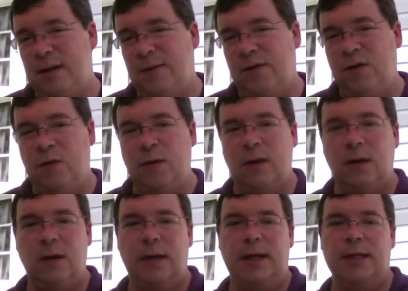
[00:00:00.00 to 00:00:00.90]
if you
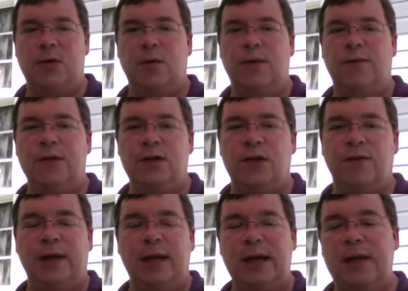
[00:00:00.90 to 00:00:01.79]
will, is a revision
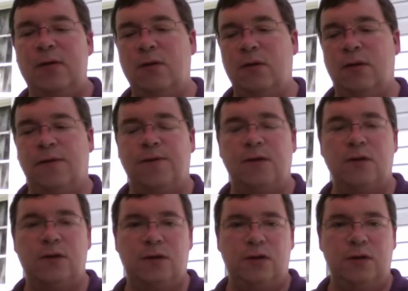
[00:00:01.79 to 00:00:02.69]
of either of the
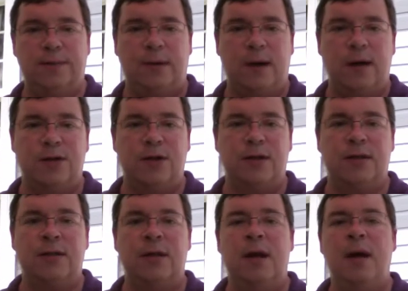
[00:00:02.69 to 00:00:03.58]
first 2 projects